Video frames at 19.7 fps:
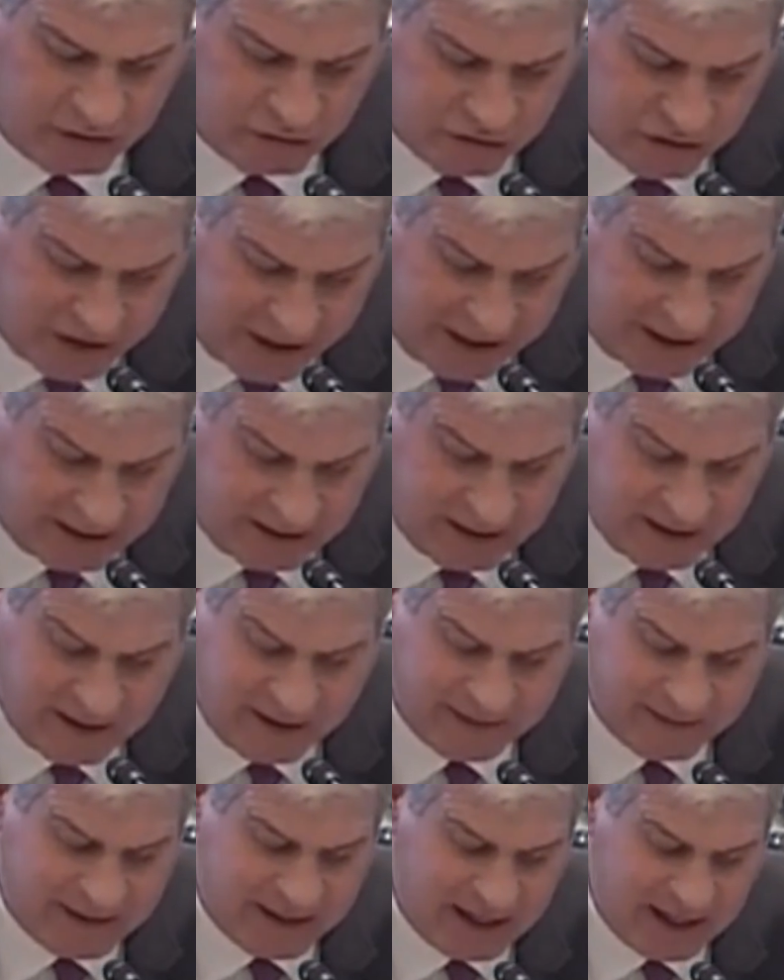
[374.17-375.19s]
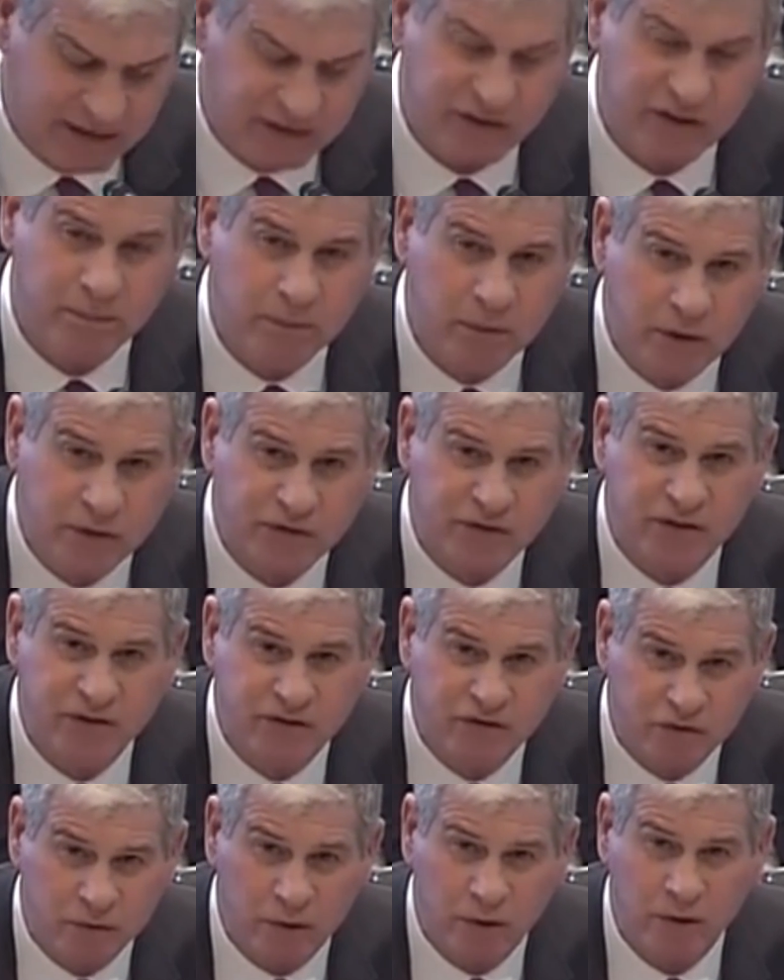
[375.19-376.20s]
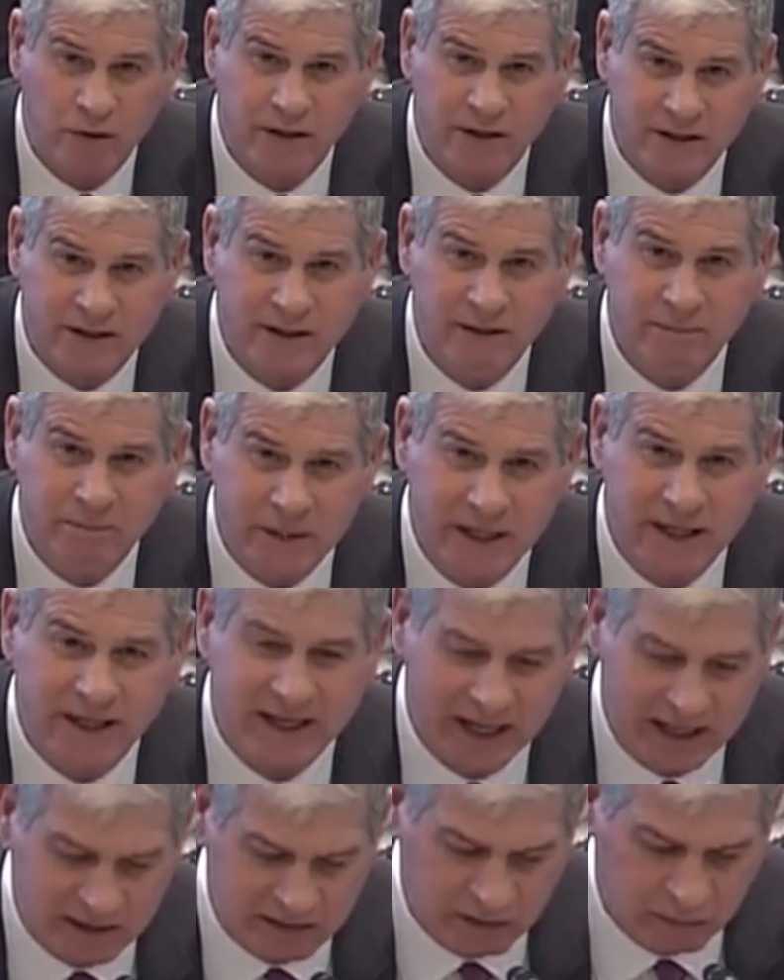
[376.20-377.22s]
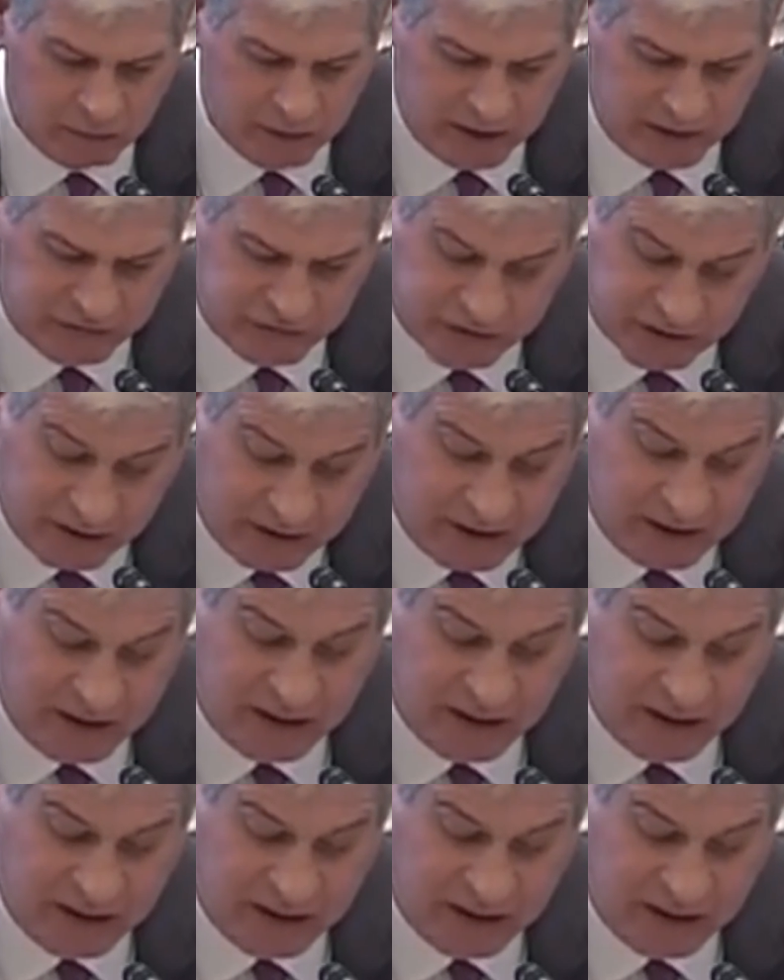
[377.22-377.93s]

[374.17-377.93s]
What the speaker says: chain that has the most control and can mitigate the risk.